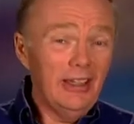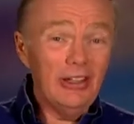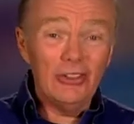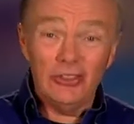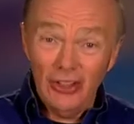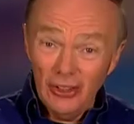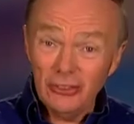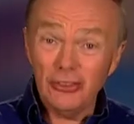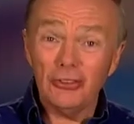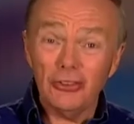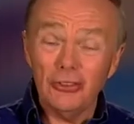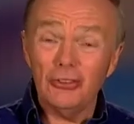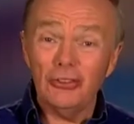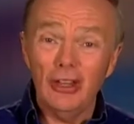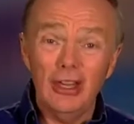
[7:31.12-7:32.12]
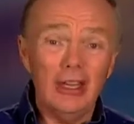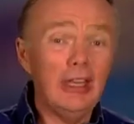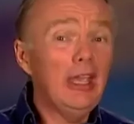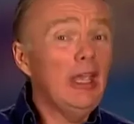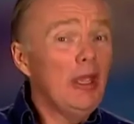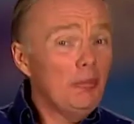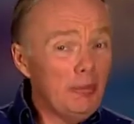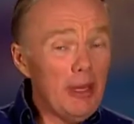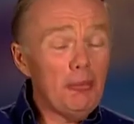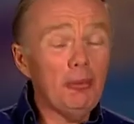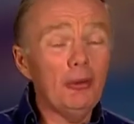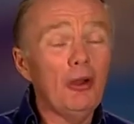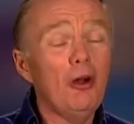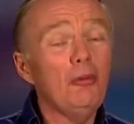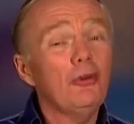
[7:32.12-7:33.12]
Jesus is saying
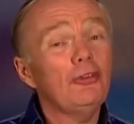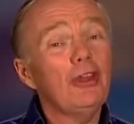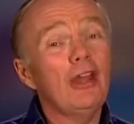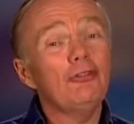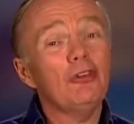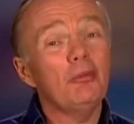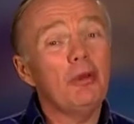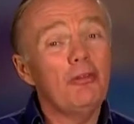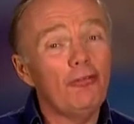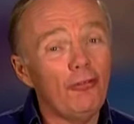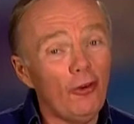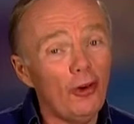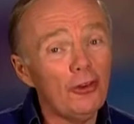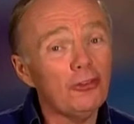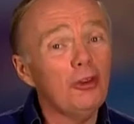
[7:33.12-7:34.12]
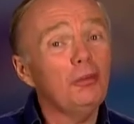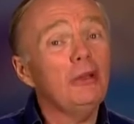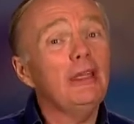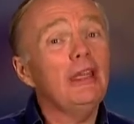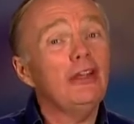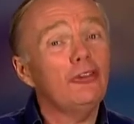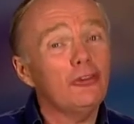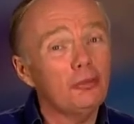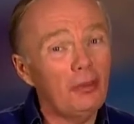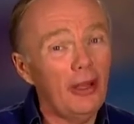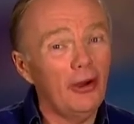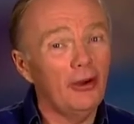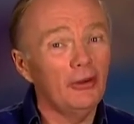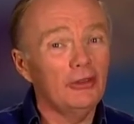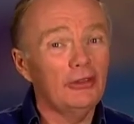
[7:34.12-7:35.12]
people almost have to be forcibly
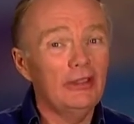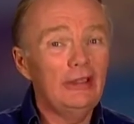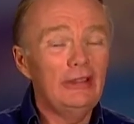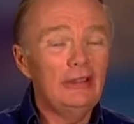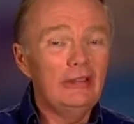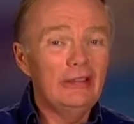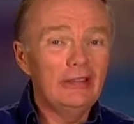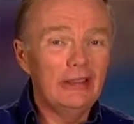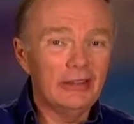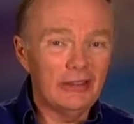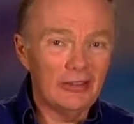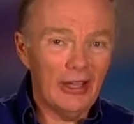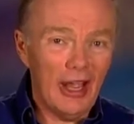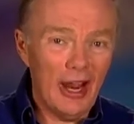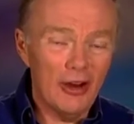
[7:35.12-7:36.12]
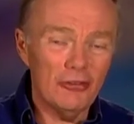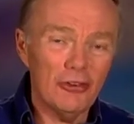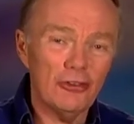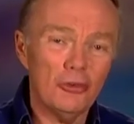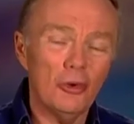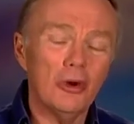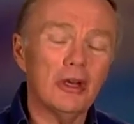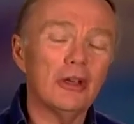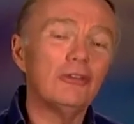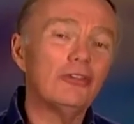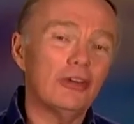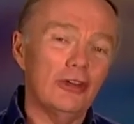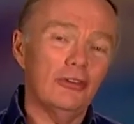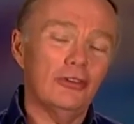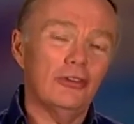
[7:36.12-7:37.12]
expelled into the harvest work of
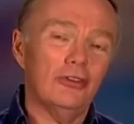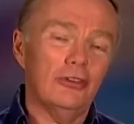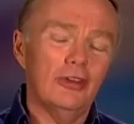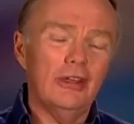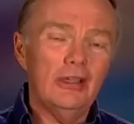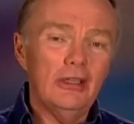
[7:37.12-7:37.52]
Jesus.